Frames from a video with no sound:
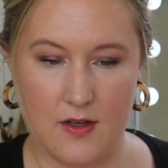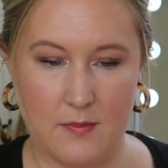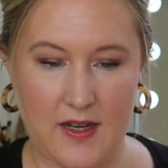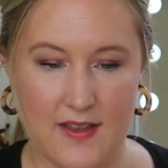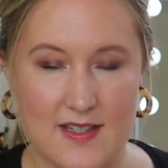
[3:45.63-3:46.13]
Oh
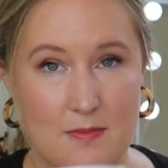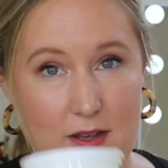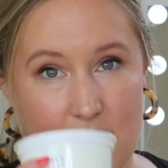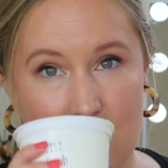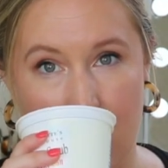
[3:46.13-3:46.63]
man, this
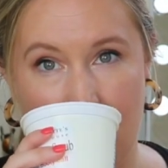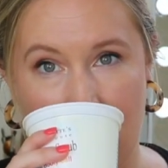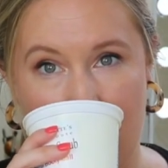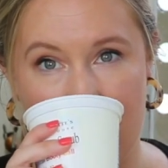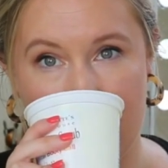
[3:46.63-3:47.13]
smells so
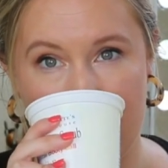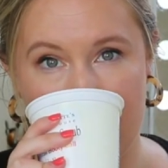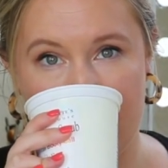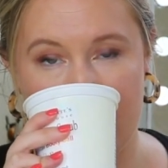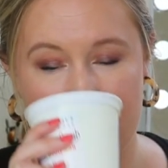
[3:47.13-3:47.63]
good.
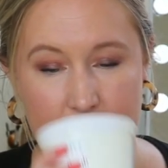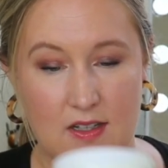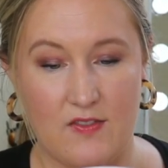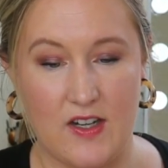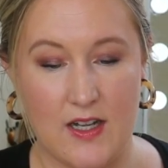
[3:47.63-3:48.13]

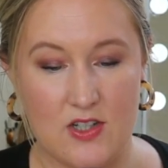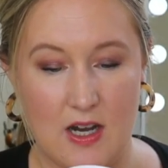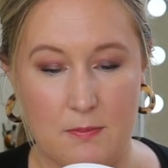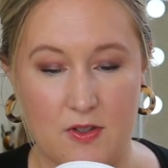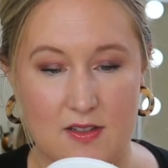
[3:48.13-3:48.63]
Very
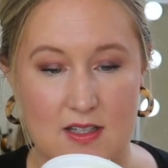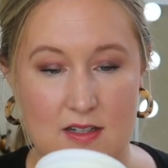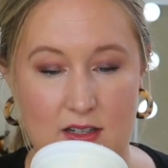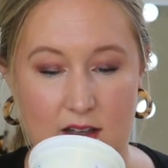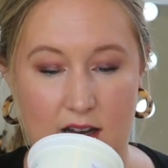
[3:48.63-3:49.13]
tropical
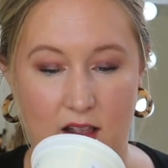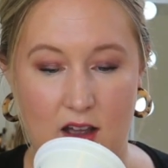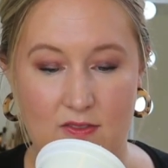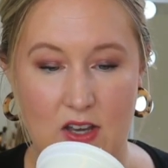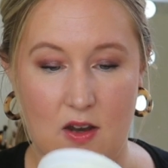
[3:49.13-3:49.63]
scented. I
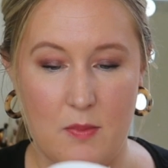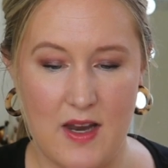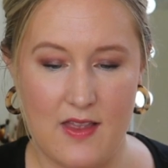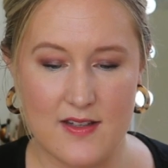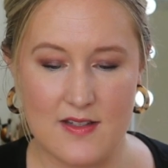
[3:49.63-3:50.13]
love it. Oh
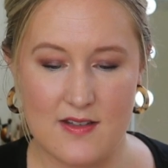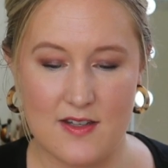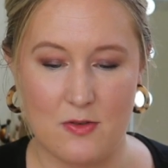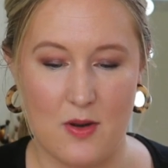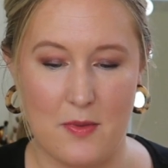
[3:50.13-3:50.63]
man, this is
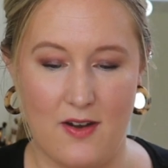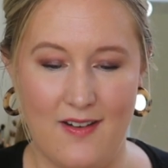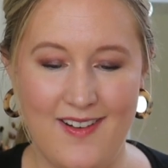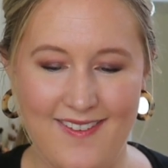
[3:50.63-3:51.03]
adorable.